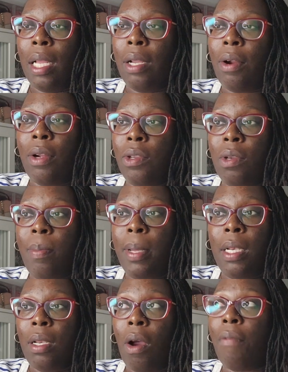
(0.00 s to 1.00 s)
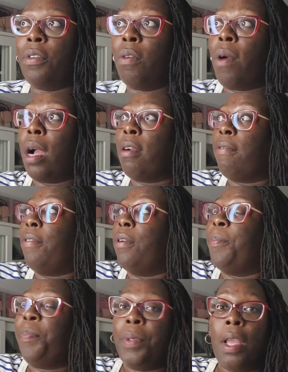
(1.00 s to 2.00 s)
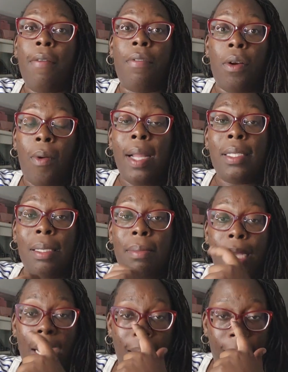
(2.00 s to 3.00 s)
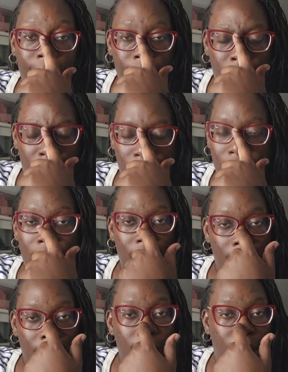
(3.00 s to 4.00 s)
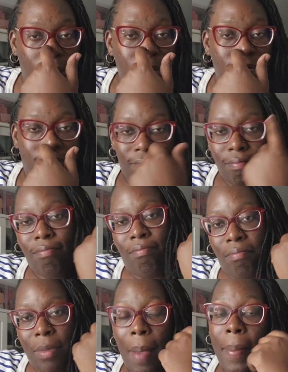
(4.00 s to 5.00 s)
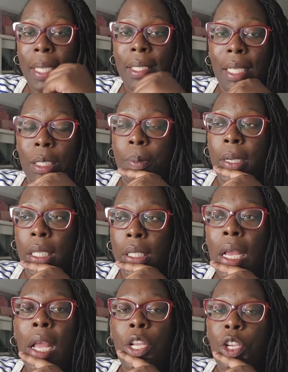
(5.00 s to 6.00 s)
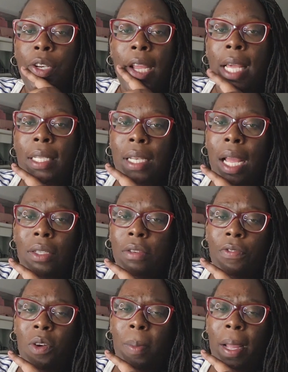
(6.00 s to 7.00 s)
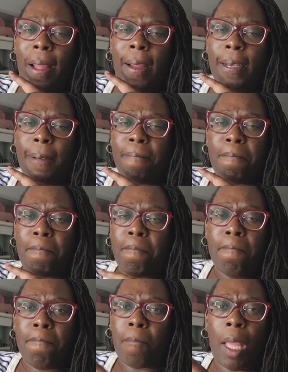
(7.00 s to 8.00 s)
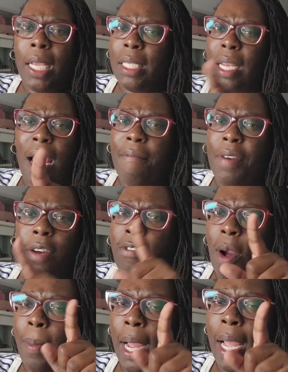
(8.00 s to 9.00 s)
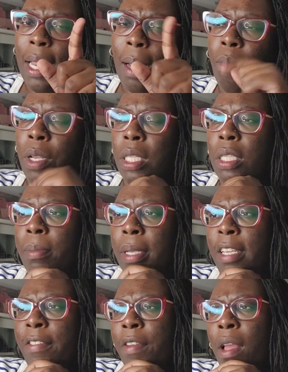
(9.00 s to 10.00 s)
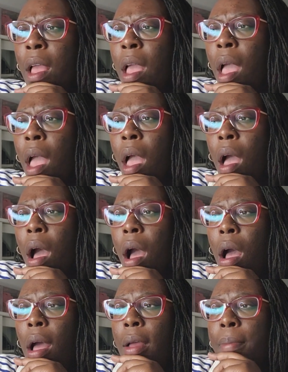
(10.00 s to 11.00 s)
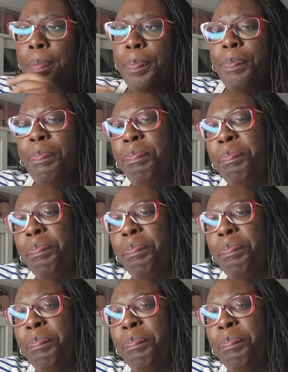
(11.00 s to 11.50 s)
Like, girl, you've been off your rocker for, for quite some time, and that makes sense because your dad is not too far behind. He's not very far behind, I'm willing to believe. Um,